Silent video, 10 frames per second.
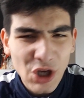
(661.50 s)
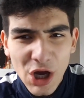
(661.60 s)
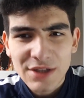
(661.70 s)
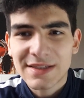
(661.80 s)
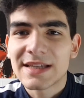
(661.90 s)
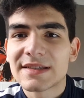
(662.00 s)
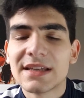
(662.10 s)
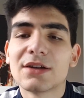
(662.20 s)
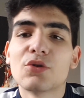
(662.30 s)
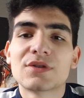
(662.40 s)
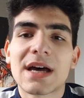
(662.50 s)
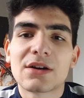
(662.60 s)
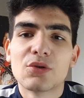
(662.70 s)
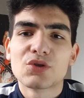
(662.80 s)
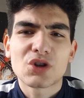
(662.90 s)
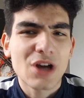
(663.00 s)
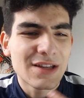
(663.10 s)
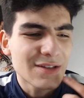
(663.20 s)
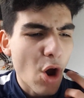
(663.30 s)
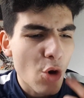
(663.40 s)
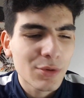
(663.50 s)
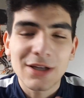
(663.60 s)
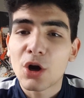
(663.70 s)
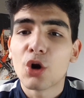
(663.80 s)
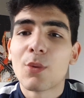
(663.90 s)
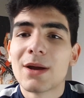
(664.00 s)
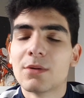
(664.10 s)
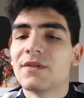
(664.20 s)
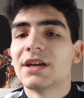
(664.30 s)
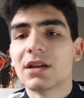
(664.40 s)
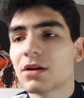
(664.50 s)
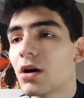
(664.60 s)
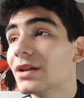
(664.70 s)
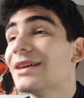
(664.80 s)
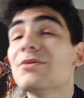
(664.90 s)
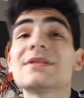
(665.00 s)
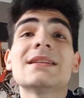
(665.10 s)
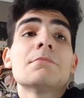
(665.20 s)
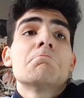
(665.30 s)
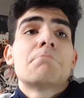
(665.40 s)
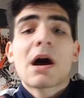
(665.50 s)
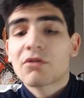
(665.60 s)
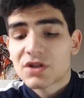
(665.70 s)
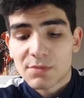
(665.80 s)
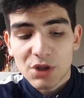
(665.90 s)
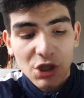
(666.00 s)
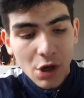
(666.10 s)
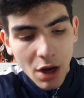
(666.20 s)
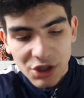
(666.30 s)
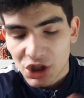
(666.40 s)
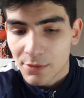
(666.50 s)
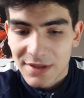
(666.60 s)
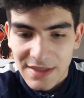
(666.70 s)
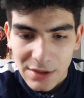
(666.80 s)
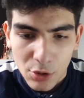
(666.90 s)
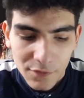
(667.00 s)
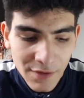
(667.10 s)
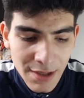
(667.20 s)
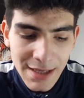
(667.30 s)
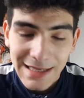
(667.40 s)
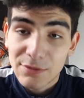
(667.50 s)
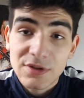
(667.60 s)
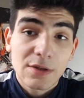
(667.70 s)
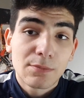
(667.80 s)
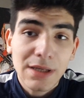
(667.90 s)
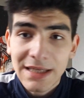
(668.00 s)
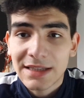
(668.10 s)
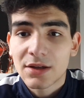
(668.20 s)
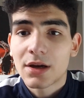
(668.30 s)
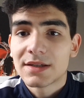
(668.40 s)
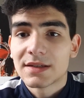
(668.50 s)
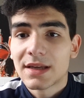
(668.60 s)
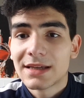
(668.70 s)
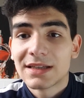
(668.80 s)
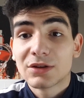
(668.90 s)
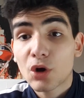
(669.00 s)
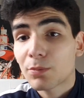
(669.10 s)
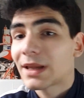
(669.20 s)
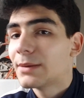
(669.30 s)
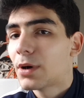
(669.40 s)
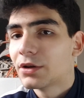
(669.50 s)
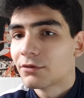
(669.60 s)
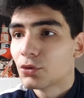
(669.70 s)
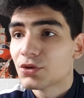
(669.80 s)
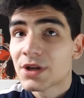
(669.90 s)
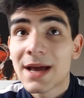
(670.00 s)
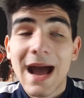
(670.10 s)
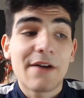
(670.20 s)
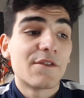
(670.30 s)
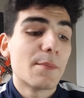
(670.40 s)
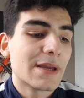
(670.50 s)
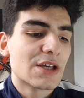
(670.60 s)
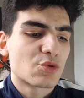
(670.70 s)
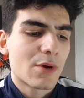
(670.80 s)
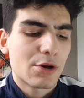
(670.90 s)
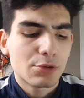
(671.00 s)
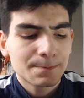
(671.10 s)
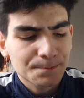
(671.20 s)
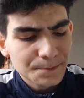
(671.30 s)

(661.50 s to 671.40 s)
dirty, cynical tackles and only got away with a yellow card? It was an embarrassment. The guy should have been sent off. He was completely dirty today. He did not play by the rules. And for me as well,